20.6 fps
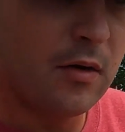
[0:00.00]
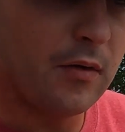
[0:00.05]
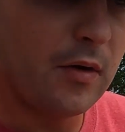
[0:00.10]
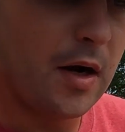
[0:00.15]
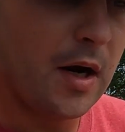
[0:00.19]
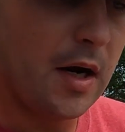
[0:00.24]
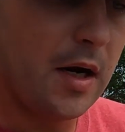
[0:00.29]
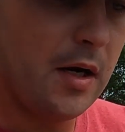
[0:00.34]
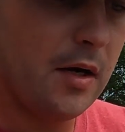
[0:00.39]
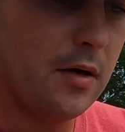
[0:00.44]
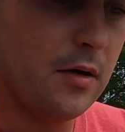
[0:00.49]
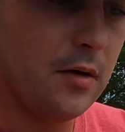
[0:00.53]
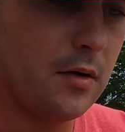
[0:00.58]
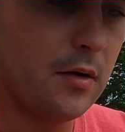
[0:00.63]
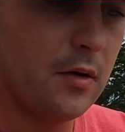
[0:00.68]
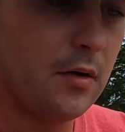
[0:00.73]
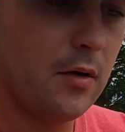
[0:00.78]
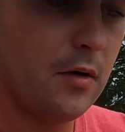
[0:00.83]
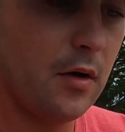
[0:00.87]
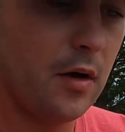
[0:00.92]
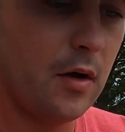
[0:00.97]
right here,
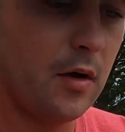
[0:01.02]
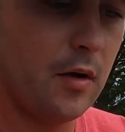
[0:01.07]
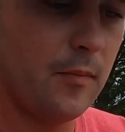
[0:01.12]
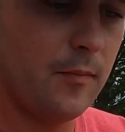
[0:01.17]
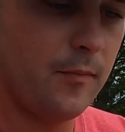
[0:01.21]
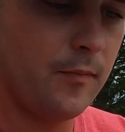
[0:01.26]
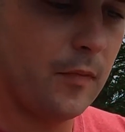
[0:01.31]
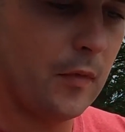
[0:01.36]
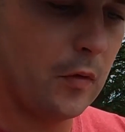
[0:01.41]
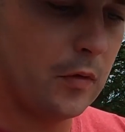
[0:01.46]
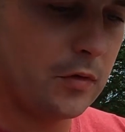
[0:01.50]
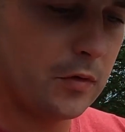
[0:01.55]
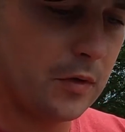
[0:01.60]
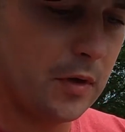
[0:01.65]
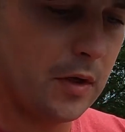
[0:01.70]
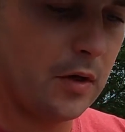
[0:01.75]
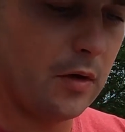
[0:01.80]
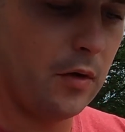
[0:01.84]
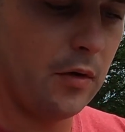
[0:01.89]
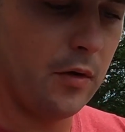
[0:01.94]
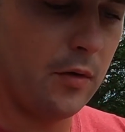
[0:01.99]
which will
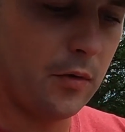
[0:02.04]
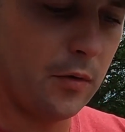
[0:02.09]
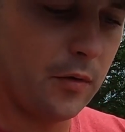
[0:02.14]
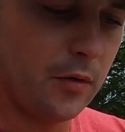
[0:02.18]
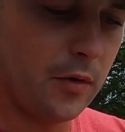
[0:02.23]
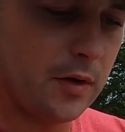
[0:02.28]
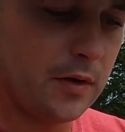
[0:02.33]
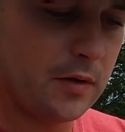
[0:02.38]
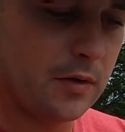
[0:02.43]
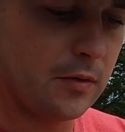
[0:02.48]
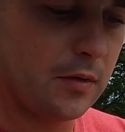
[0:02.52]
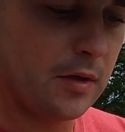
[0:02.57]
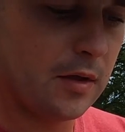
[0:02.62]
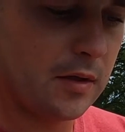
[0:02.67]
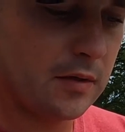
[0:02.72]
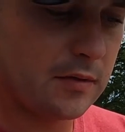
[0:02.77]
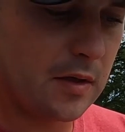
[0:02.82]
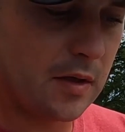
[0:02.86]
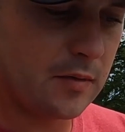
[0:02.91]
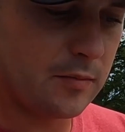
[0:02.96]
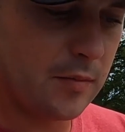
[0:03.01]
get a little grease on it
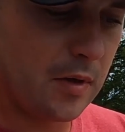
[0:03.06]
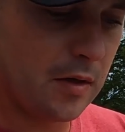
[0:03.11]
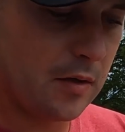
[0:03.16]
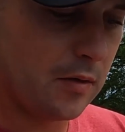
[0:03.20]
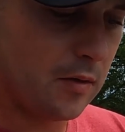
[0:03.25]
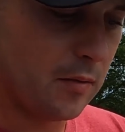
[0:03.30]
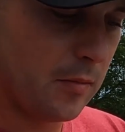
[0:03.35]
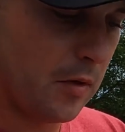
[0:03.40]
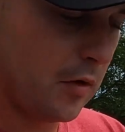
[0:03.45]
because that's the